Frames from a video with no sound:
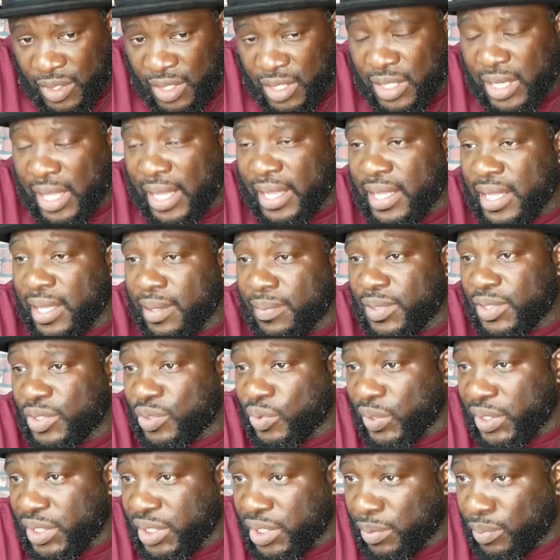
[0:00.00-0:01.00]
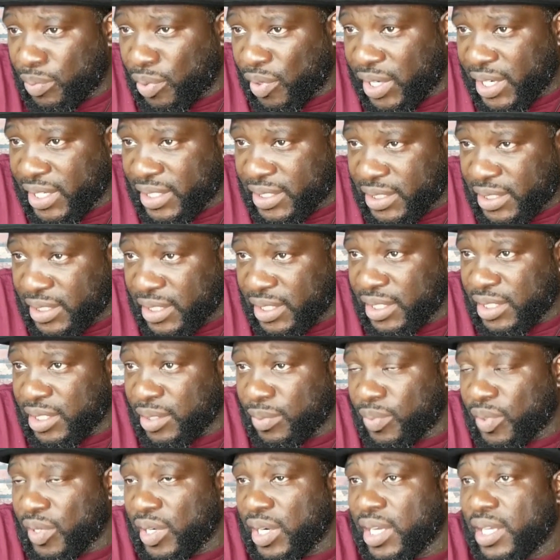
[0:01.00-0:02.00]
like in between your breast and
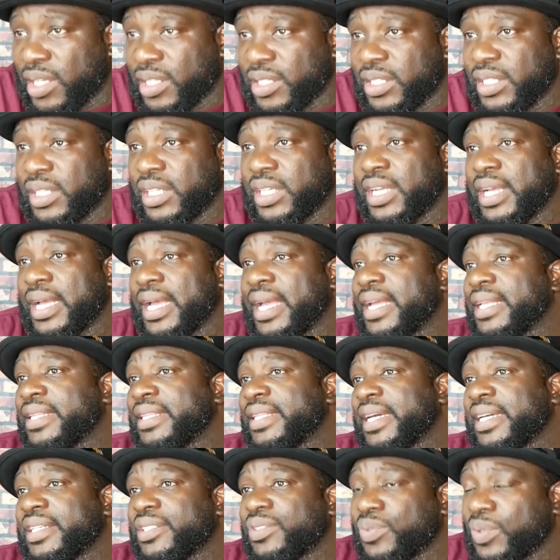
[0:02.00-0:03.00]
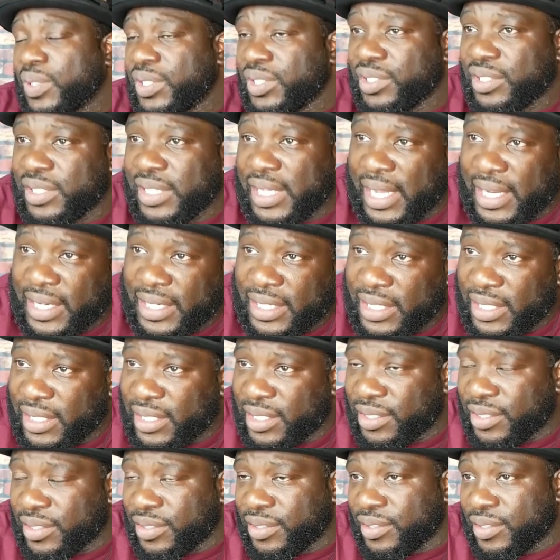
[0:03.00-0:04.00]
your bra. And that's where you gotta
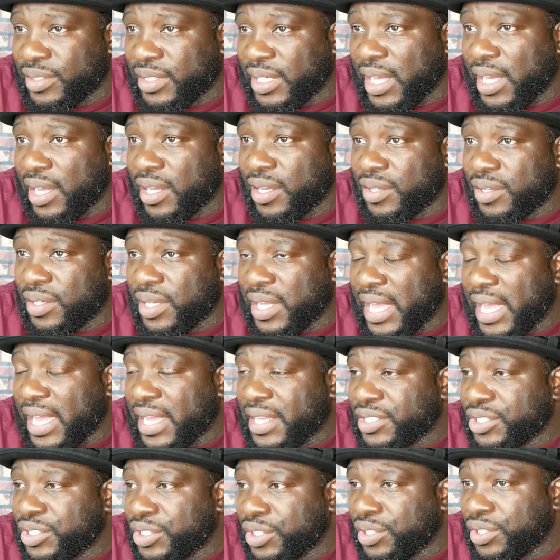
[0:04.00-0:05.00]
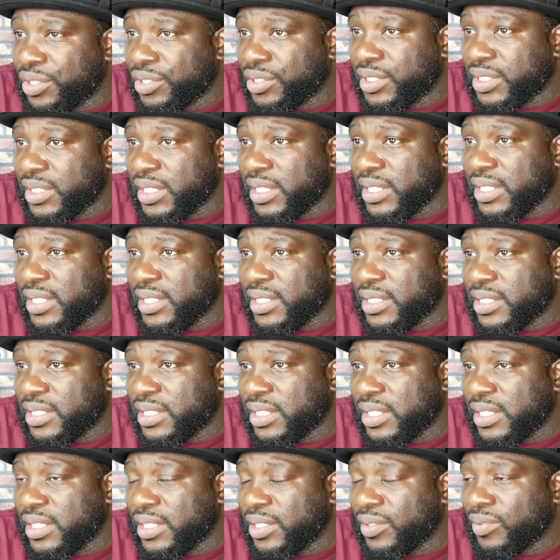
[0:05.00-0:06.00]
heal. Now, as you're sitting in the
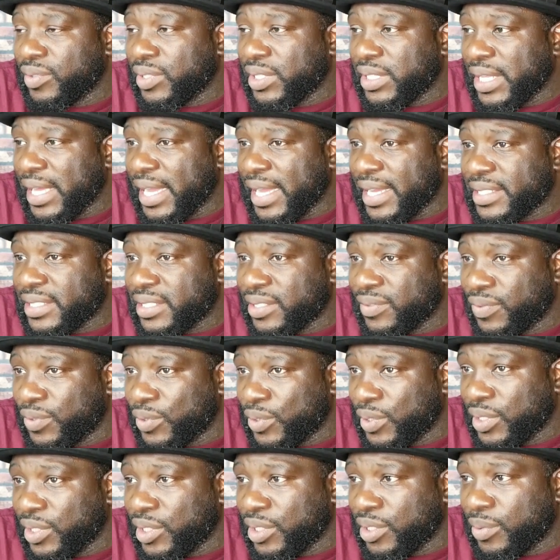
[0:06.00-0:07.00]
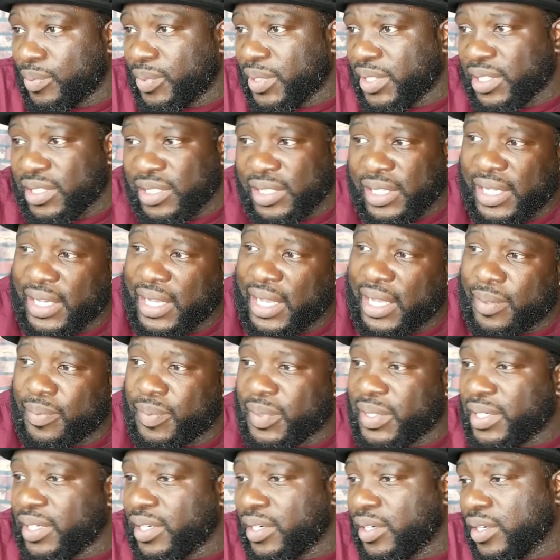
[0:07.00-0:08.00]
sun, relaxing for a little bit, you gotta
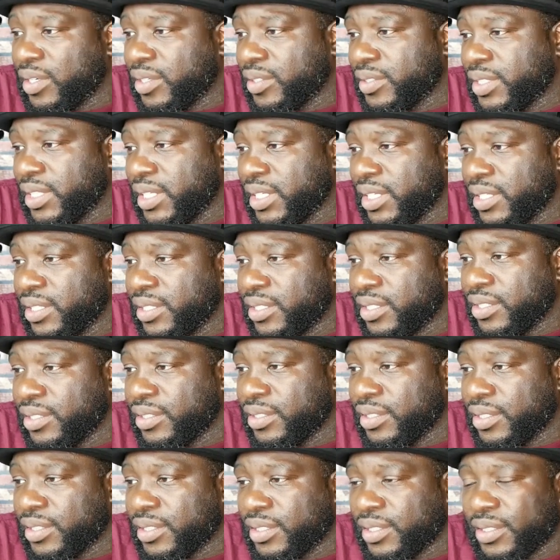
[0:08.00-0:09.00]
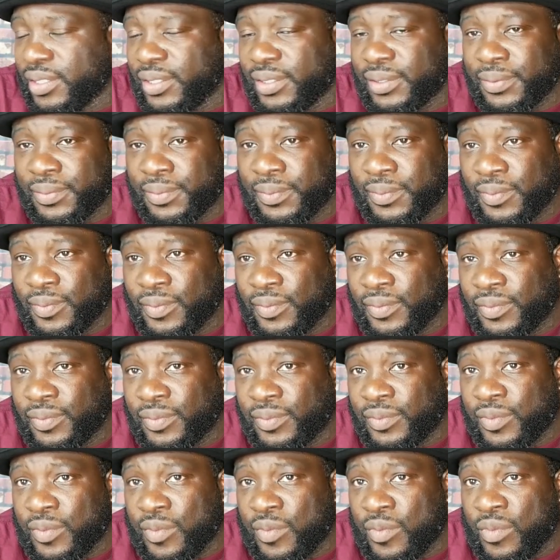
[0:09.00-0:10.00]
be there all day and cook.
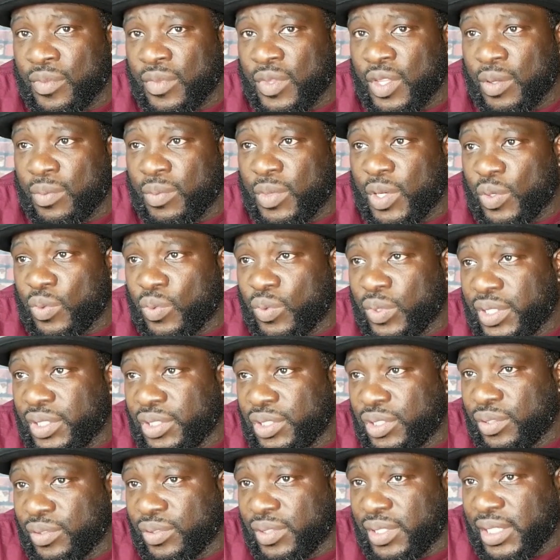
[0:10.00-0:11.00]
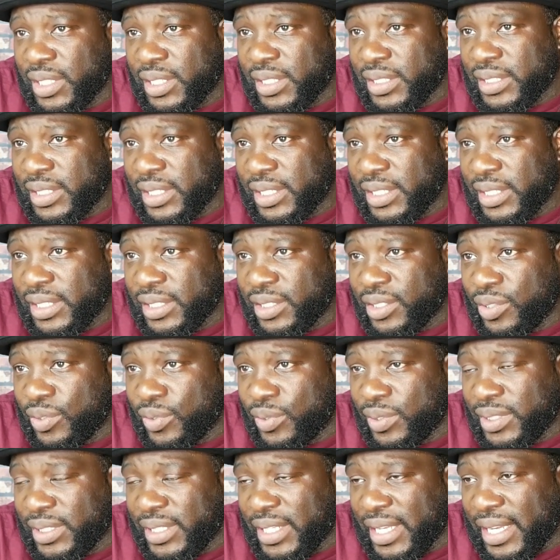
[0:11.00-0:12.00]
But when you get done
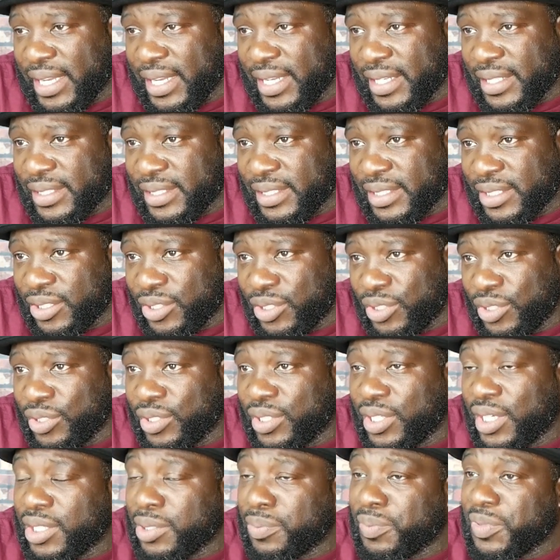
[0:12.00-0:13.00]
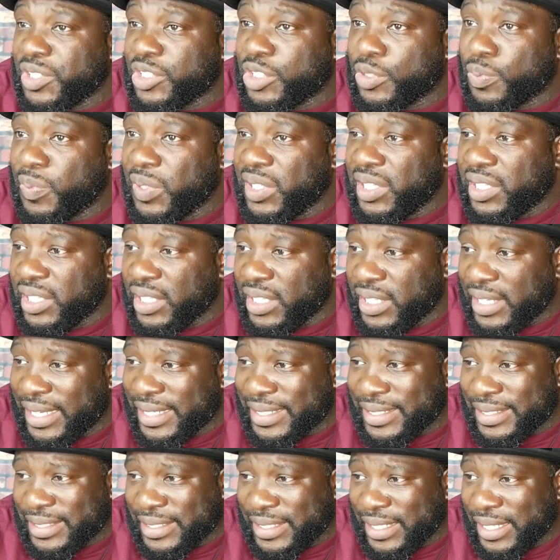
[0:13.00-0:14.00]
doing that, you're gonna be speaking at
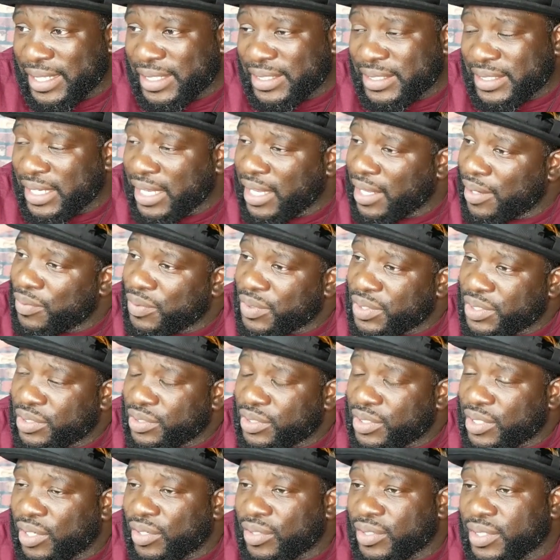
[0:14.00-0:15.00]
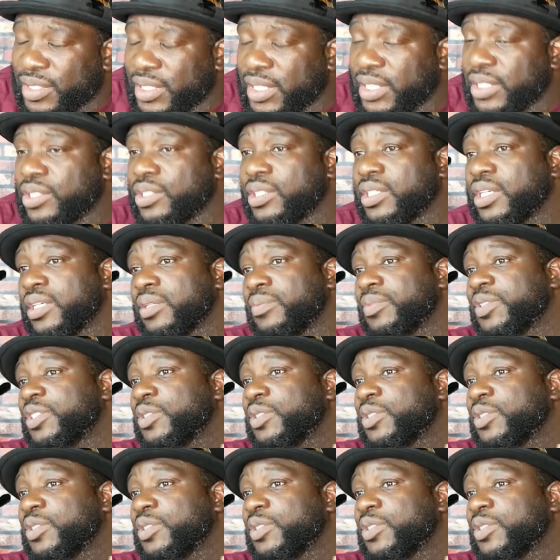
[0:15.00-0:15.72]
the same time when you're talking, and you're gonna be